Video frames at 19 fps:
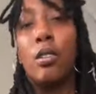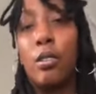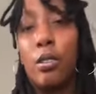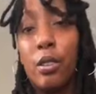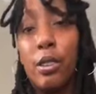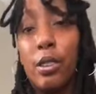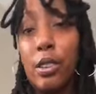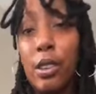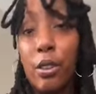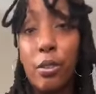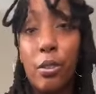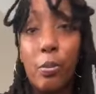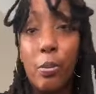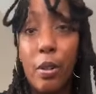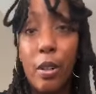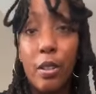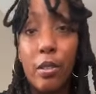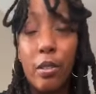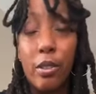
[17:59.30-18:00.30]
Good sexual
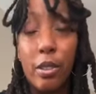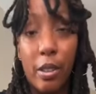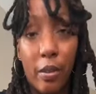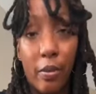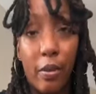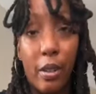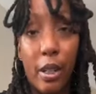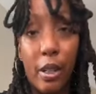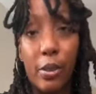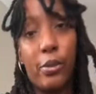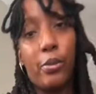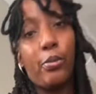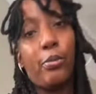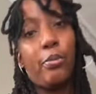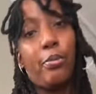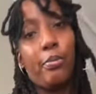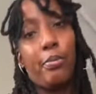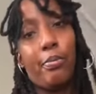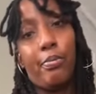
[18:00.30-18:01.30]
partners have value.
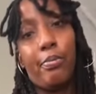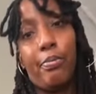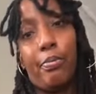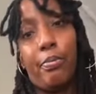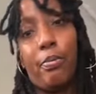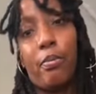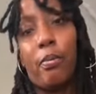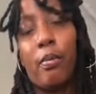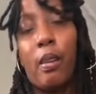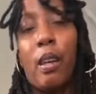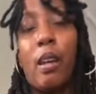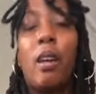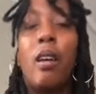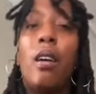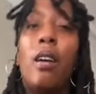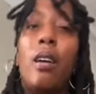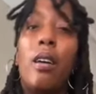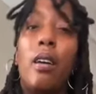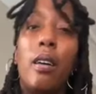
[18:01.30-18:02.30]

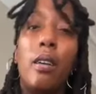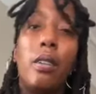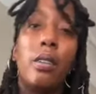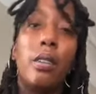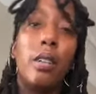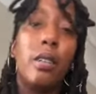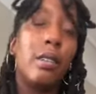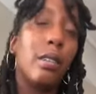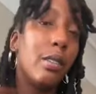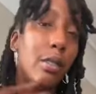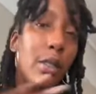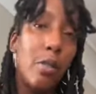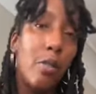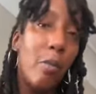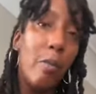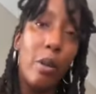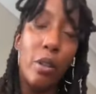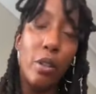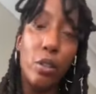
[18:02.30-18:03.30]
And it doesn't
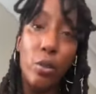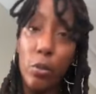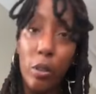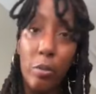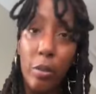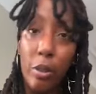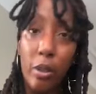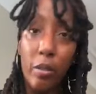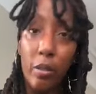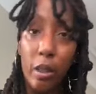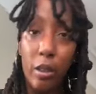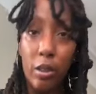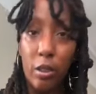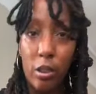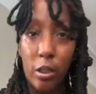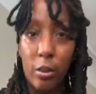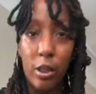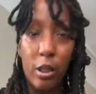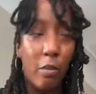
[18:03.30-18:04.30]
even mean that you want to be in a
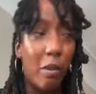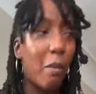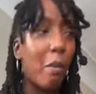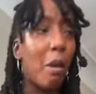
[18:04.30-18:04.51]
relationship with them.